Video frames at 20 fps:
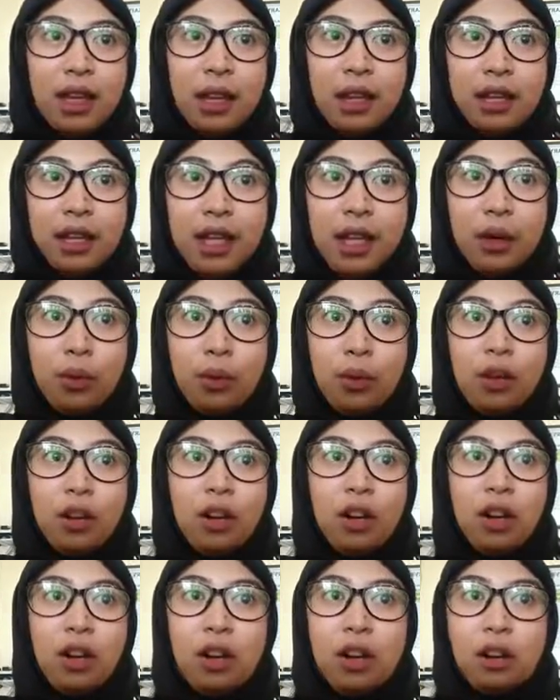There
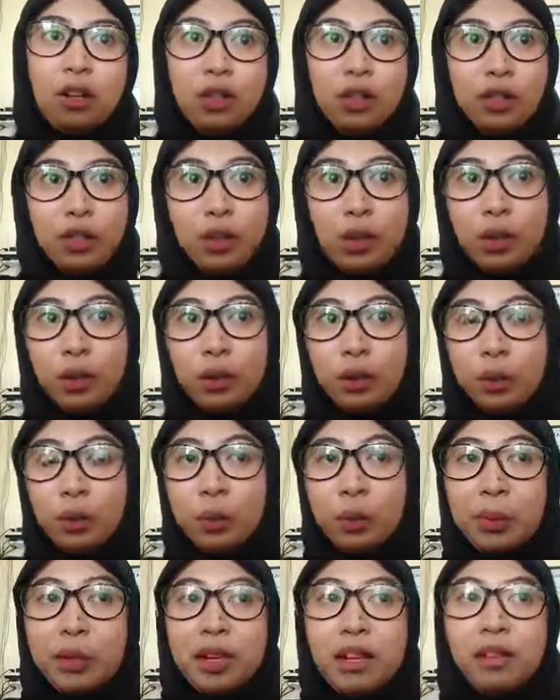were also
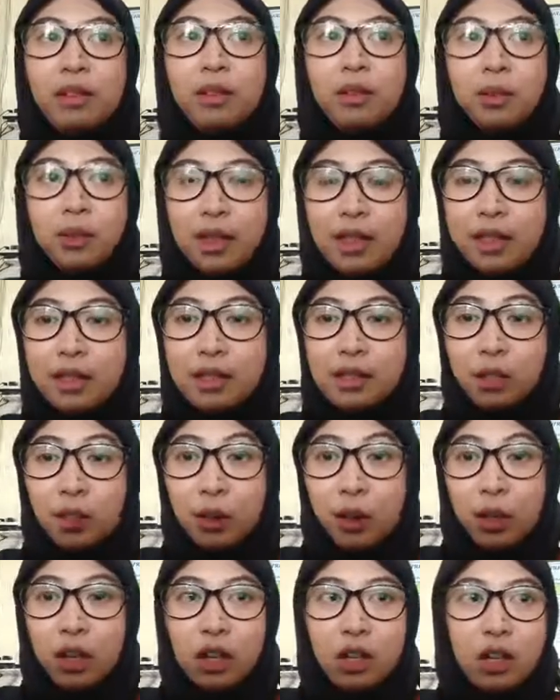3 great
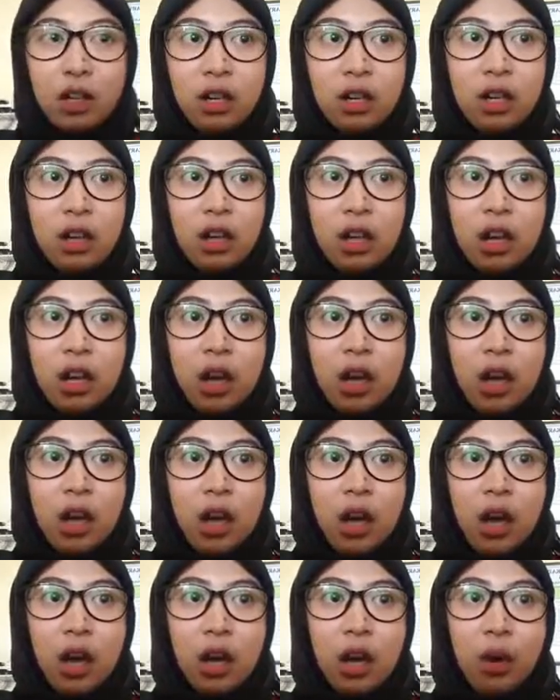scholars
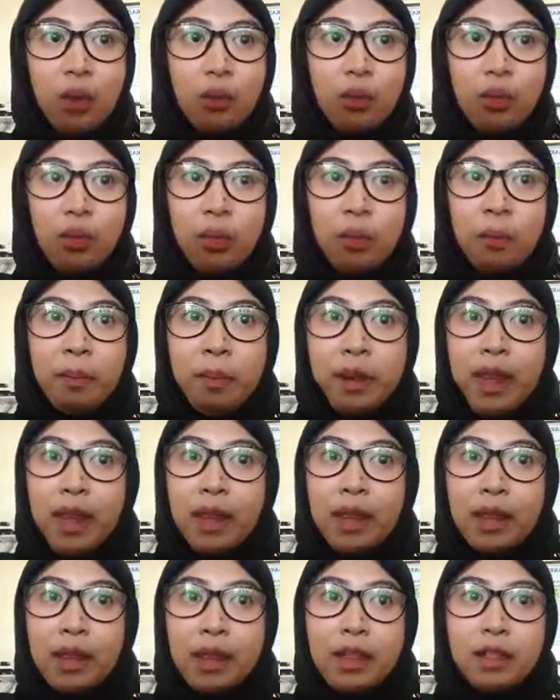who
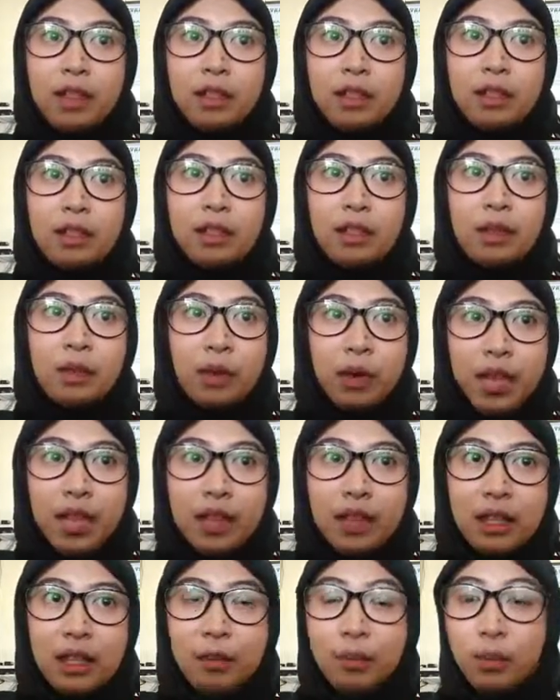played a
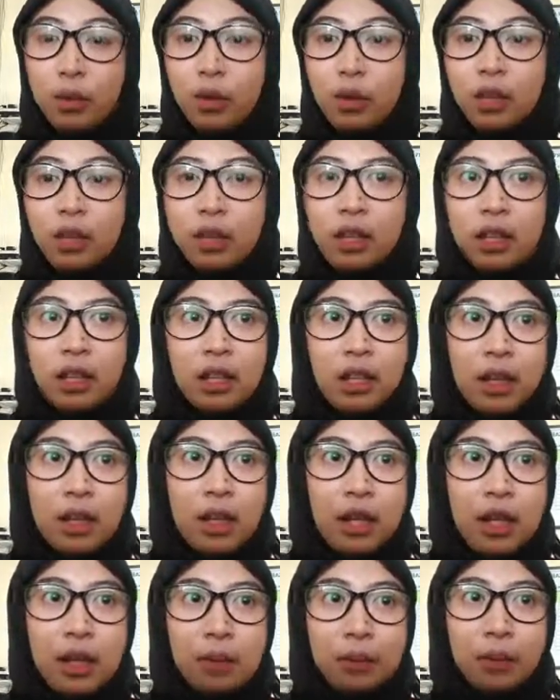great
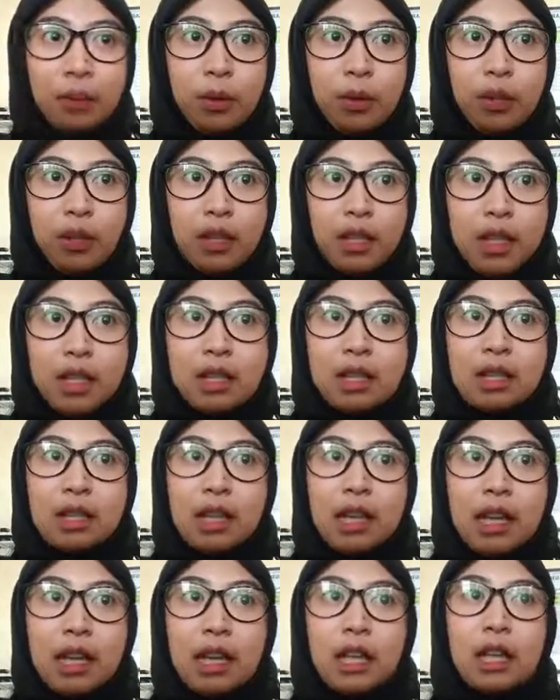importance
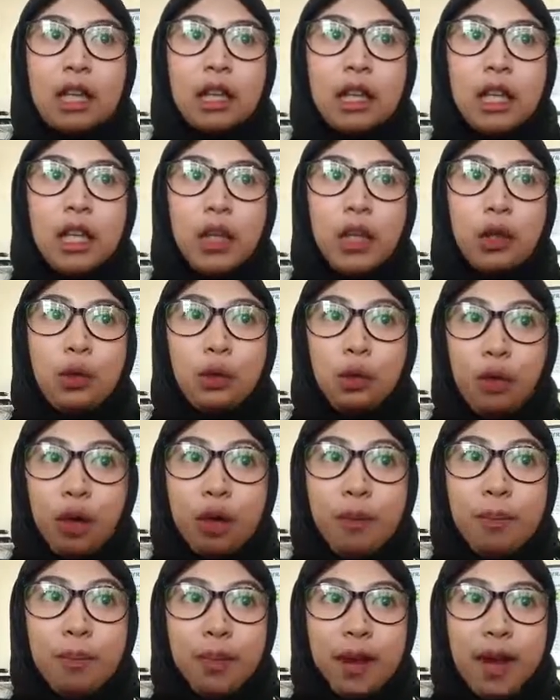in
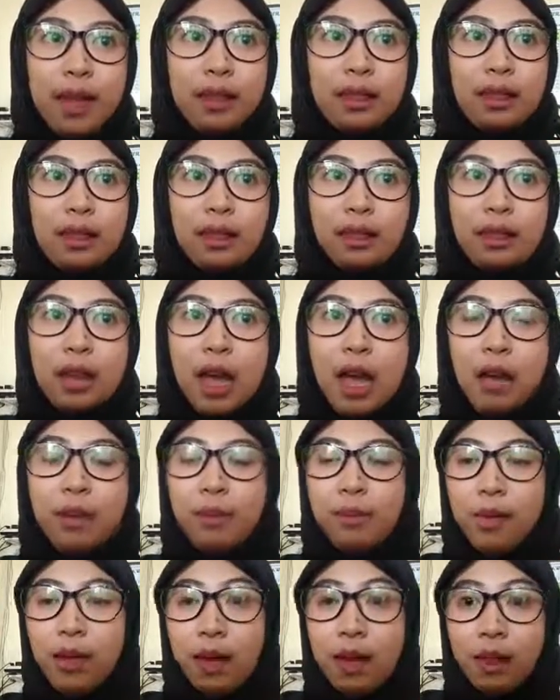Europe at the
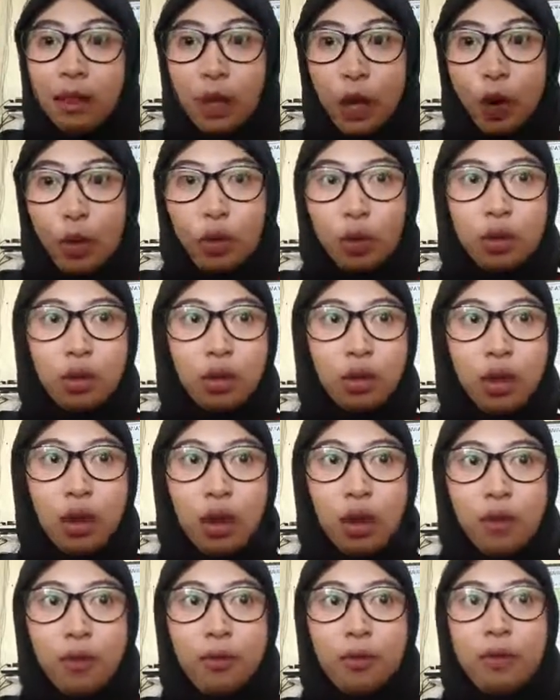time: Theodore
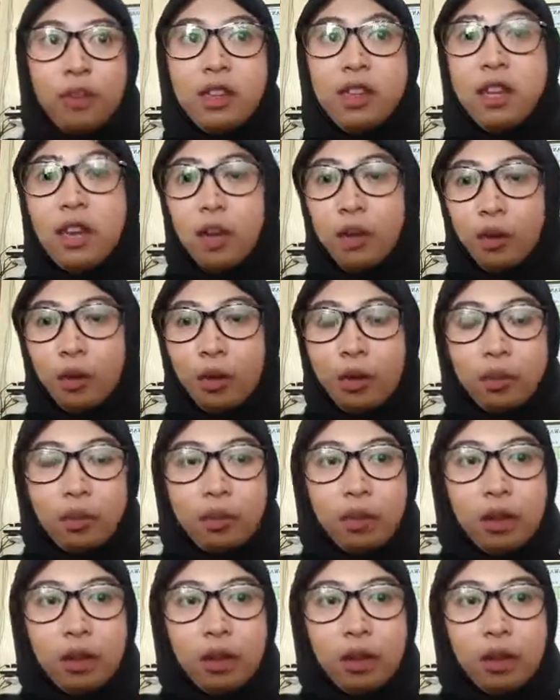of Yarrow,